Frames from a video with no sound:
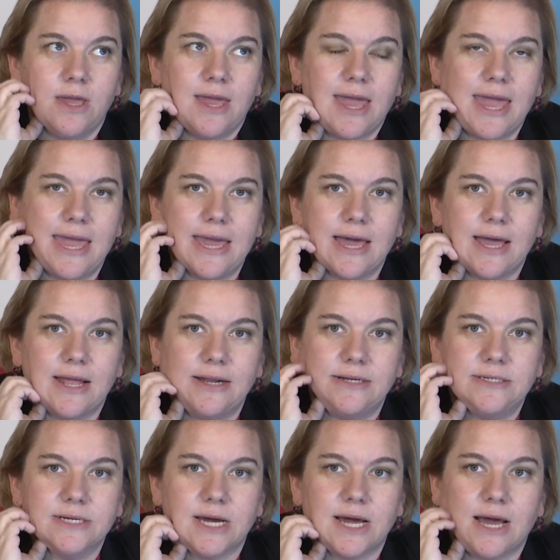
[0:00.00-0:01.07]

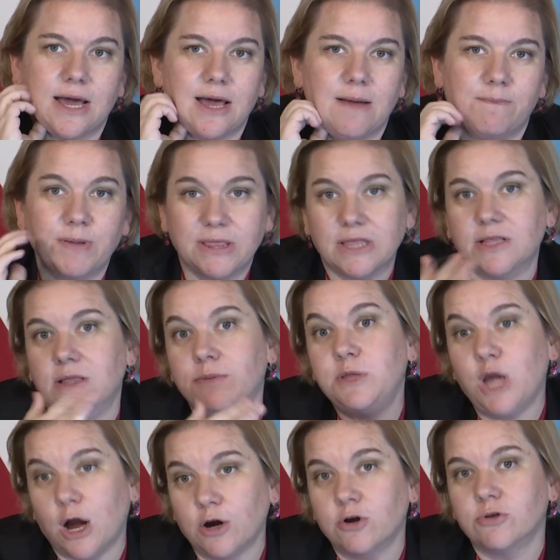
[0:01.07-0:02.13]
And but the
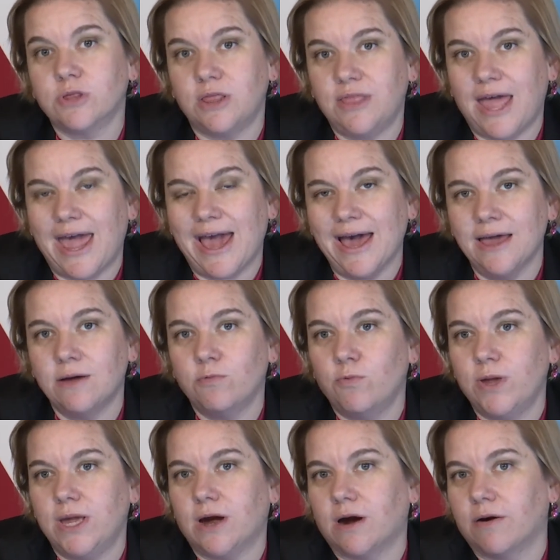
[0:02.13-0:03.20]
younger than that,
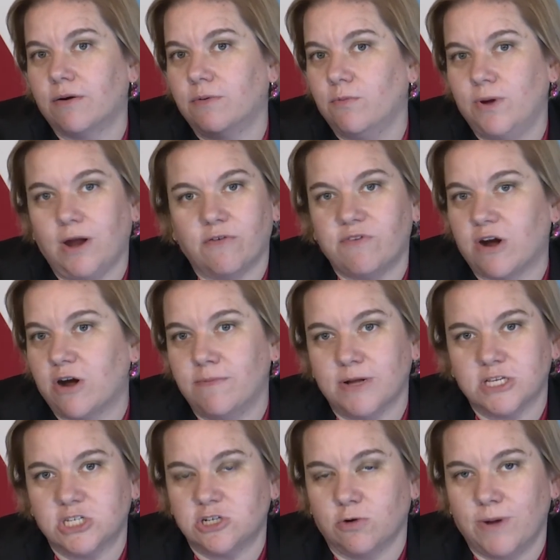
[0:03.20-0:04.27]
we are very
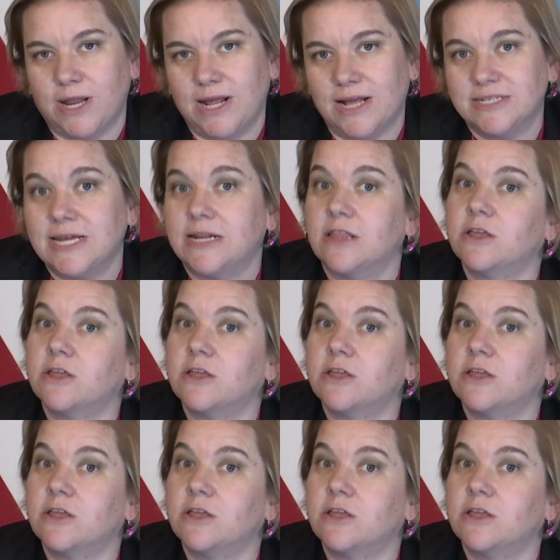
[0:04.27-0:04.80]
much still waiting on data.